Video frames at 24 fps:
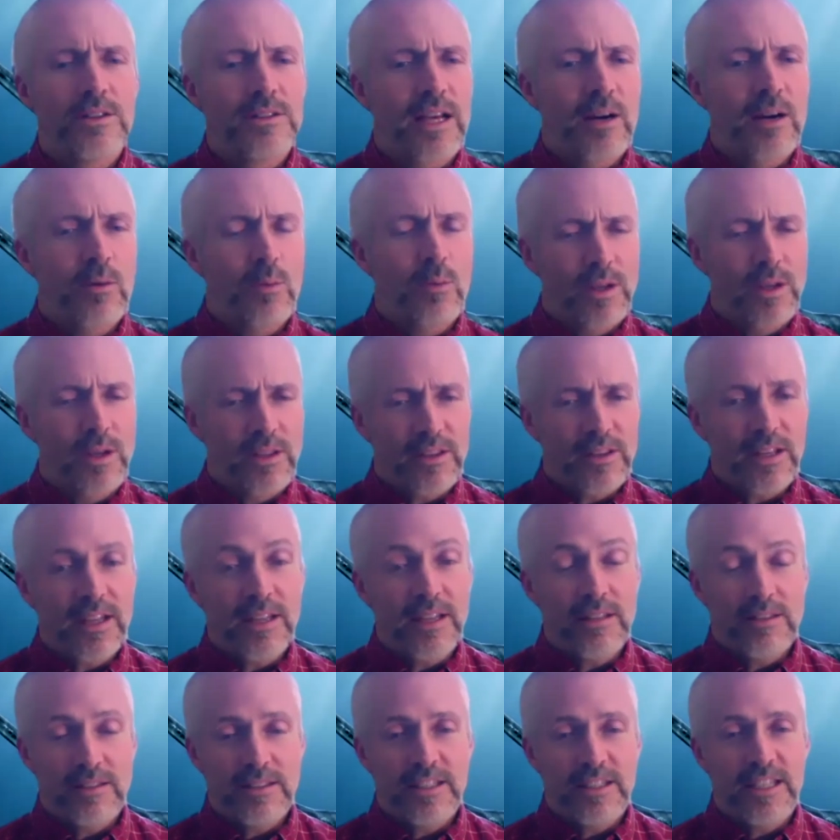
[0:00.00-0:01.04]
one thing
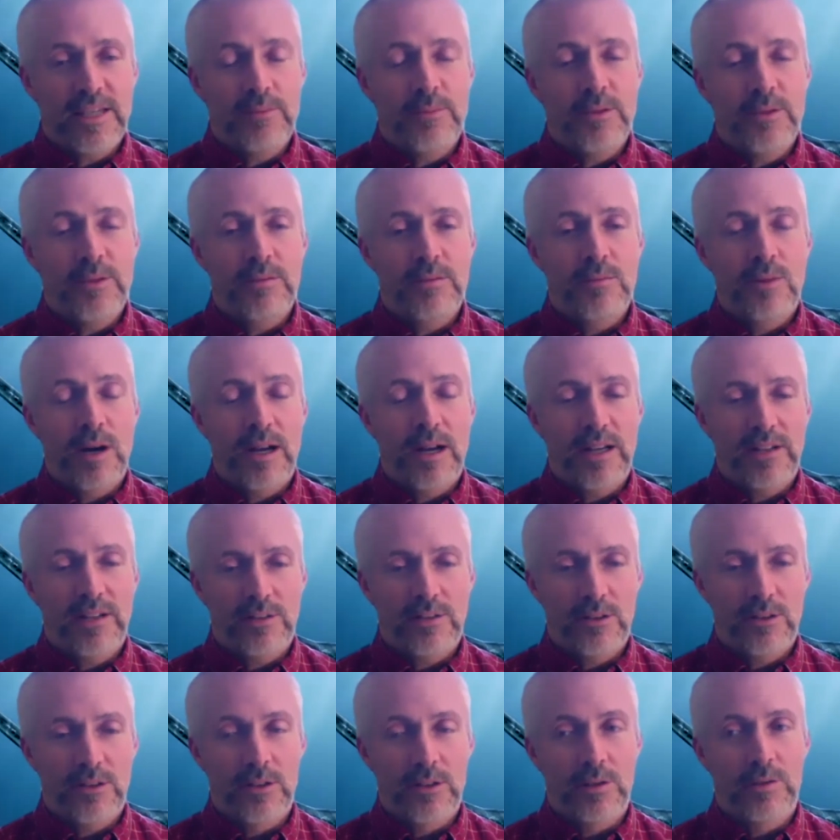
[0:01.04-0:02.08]
to keep in mind
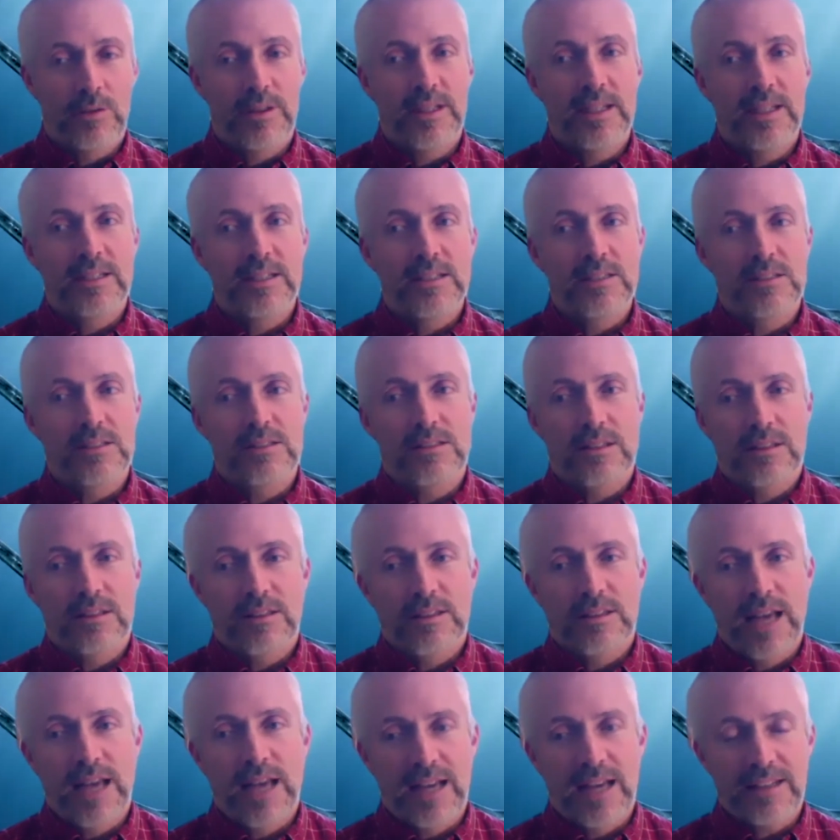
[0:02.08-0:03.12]
though is
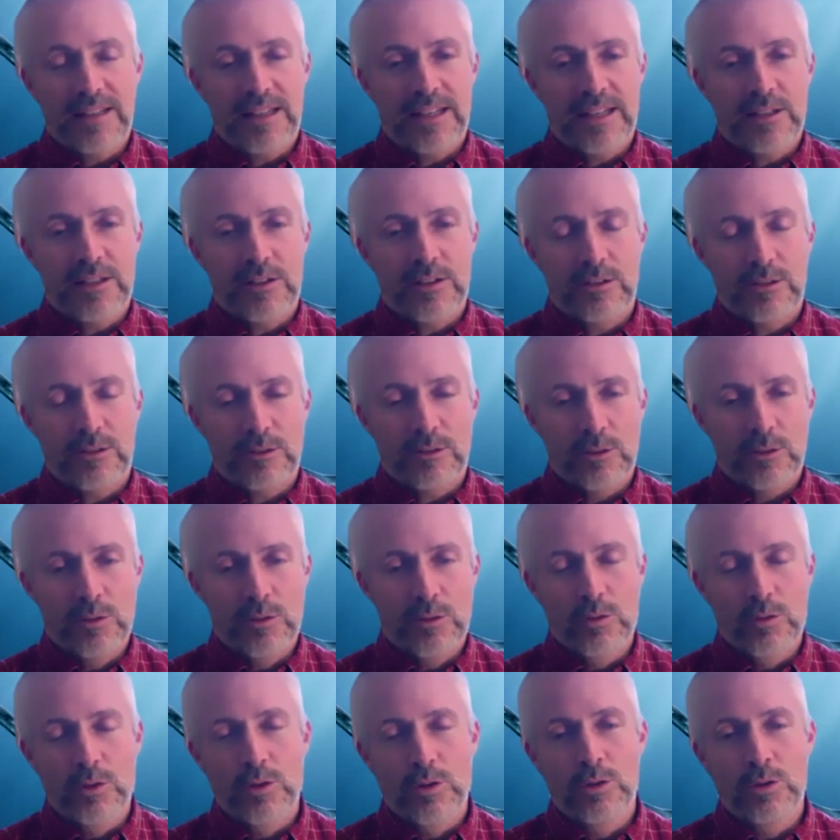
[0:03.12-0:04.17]
that it
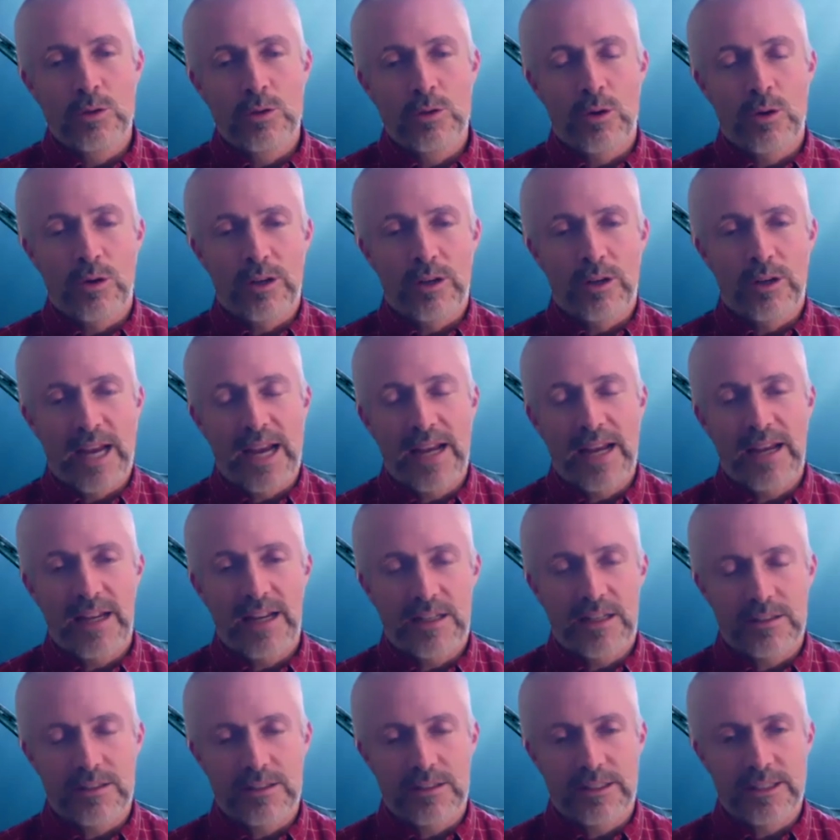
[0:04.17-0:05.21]
grew
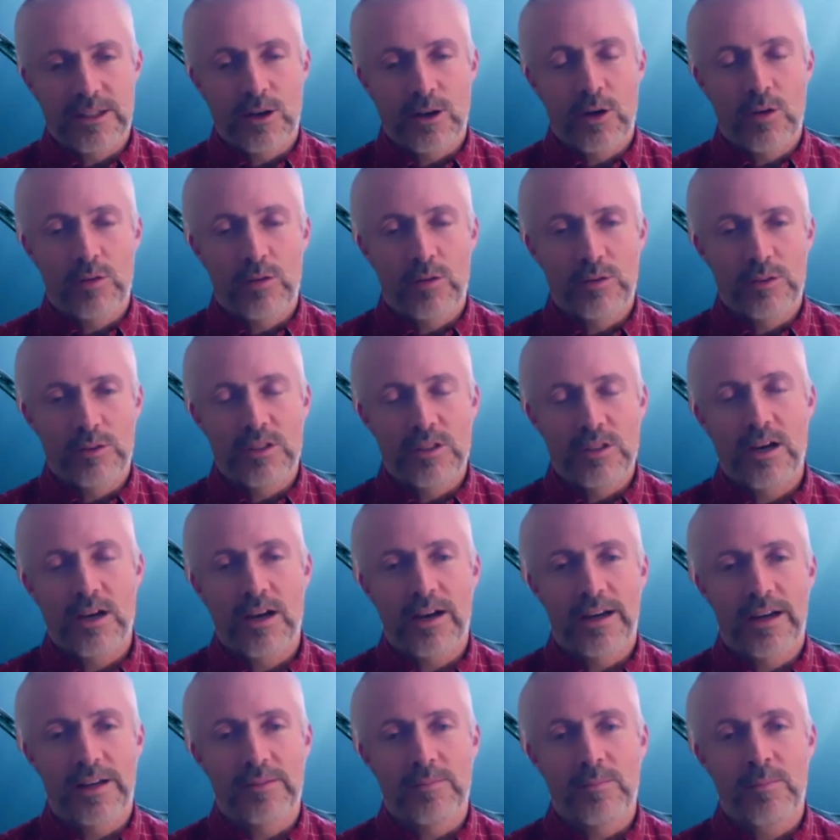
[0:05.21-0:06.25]
organically over
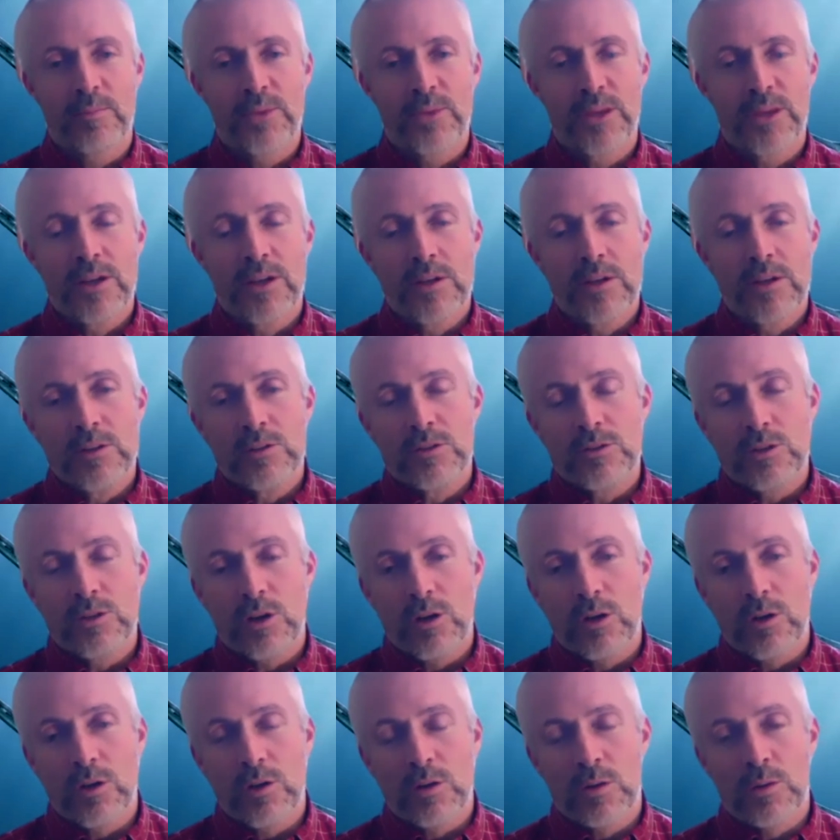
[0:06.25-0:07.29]
time.
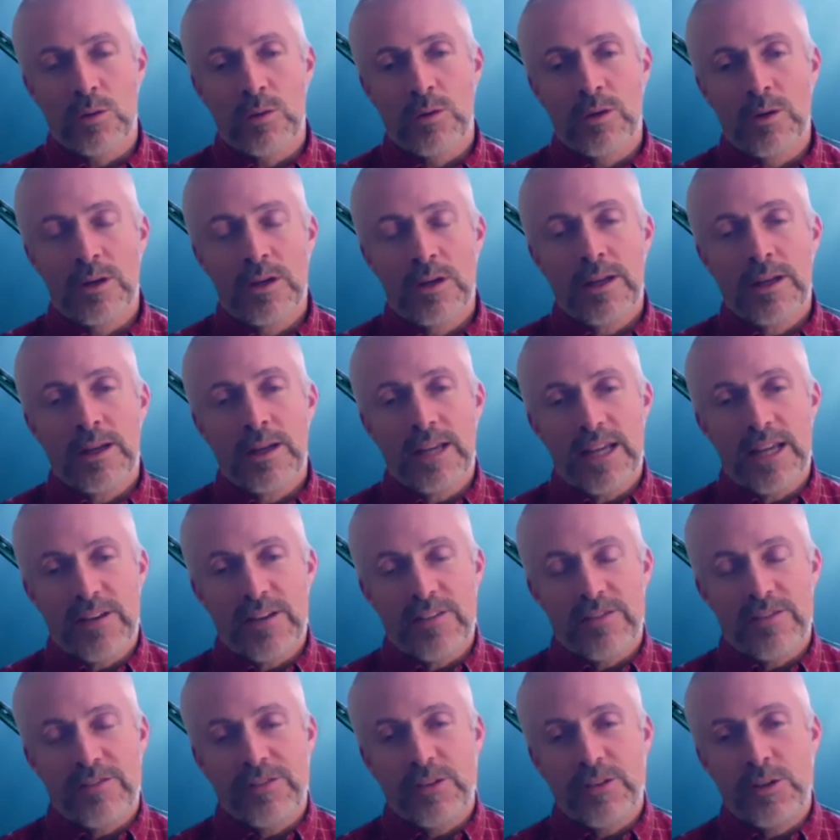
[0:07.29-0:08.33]
So if
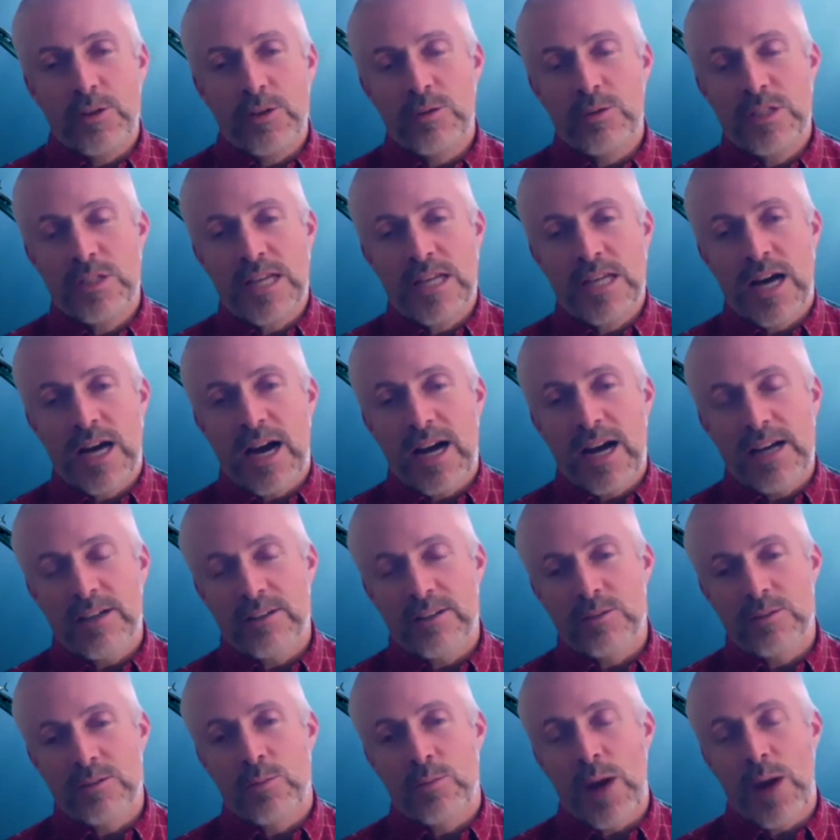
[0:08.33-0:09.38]
you
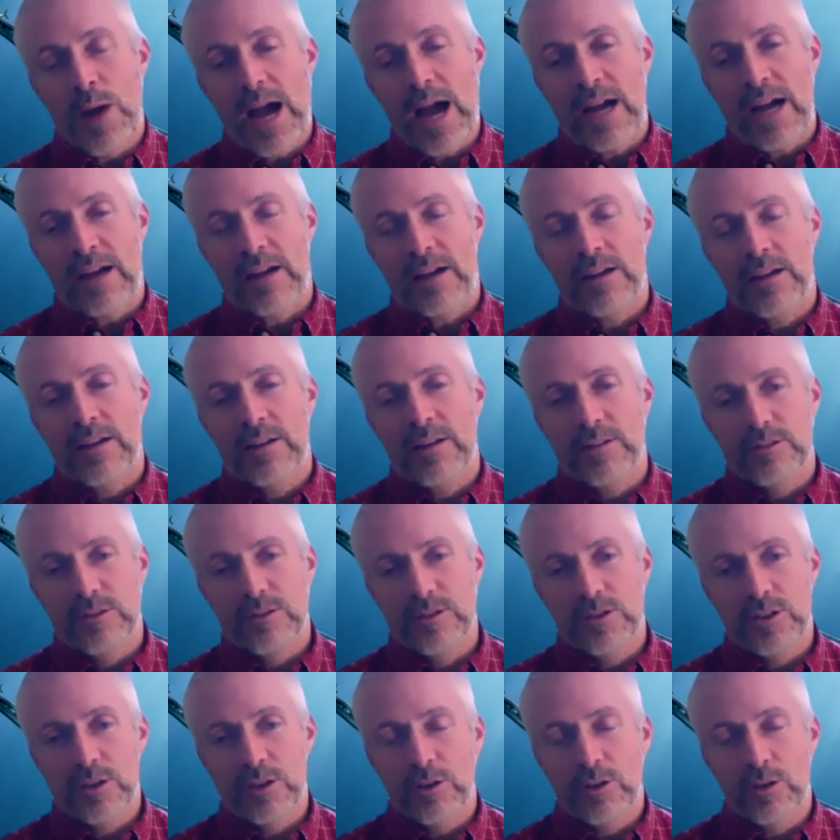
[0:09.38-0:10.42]
dialed back to
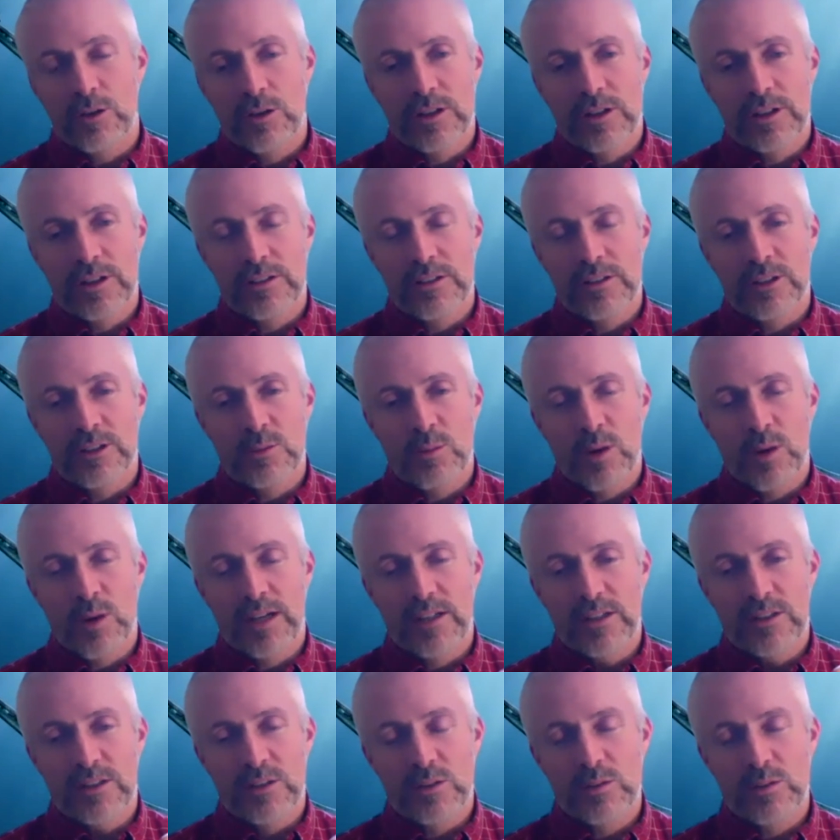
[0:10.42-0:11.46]
earlier in my
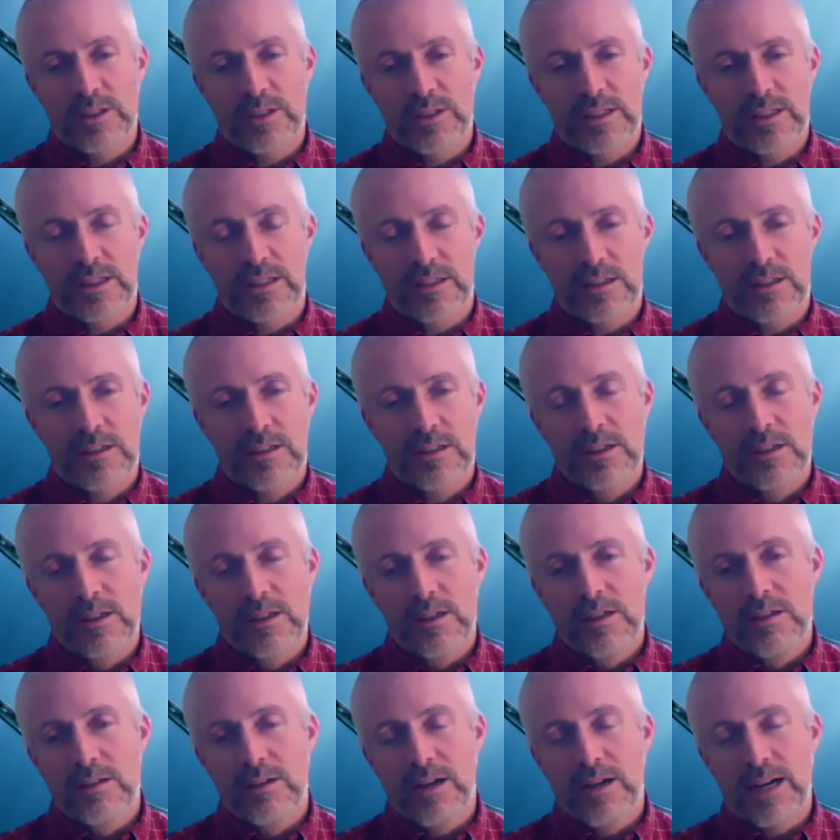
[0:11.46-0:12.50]
career,
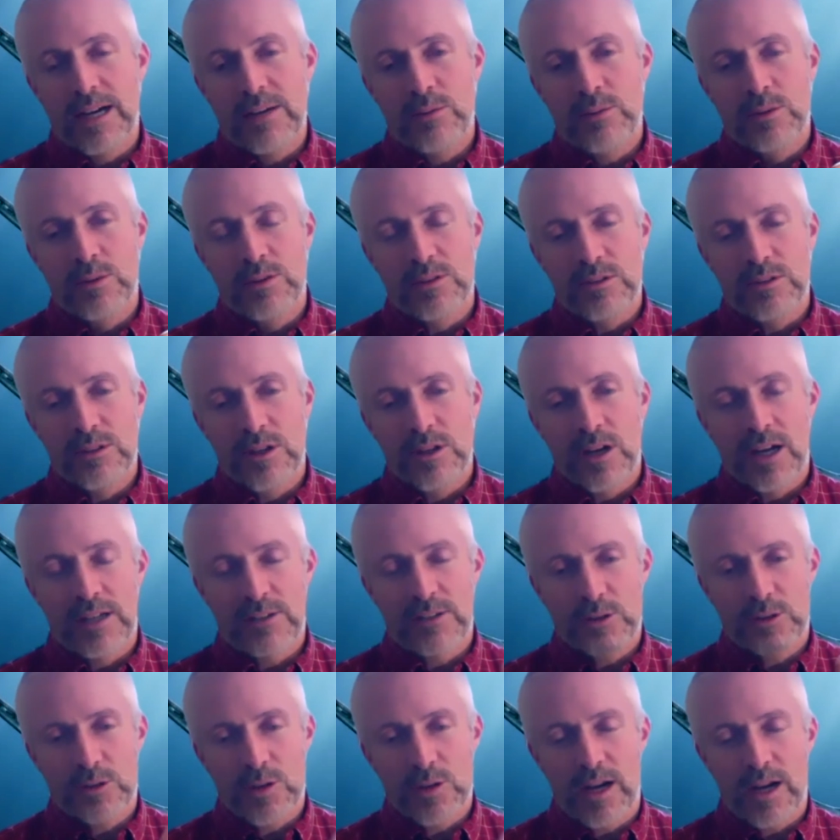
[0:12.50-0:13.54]
I was not
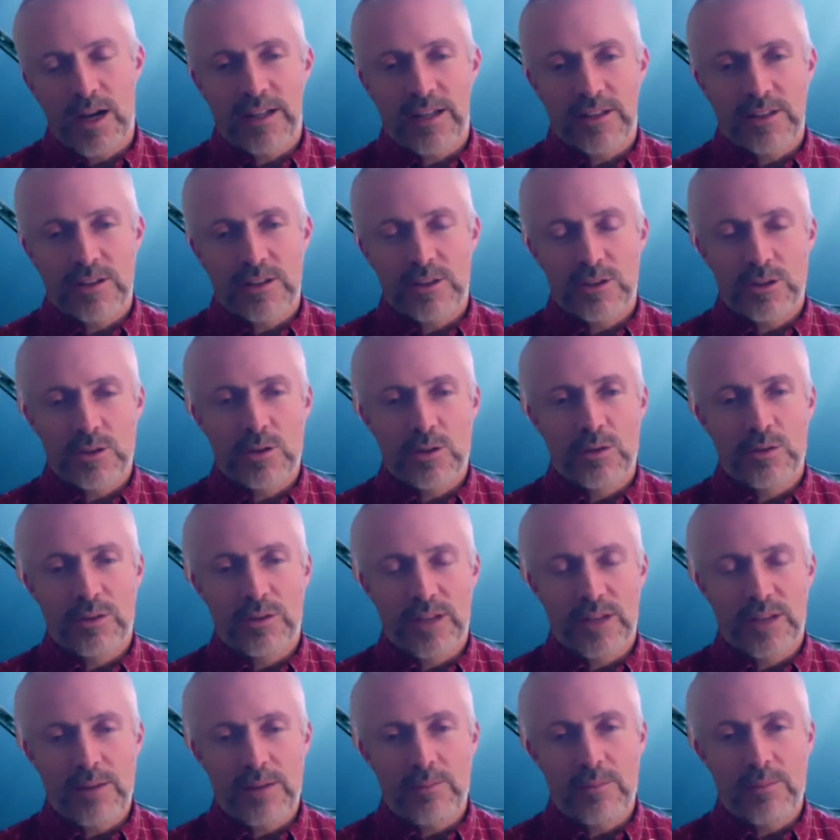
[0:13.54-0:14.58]
trying to do that many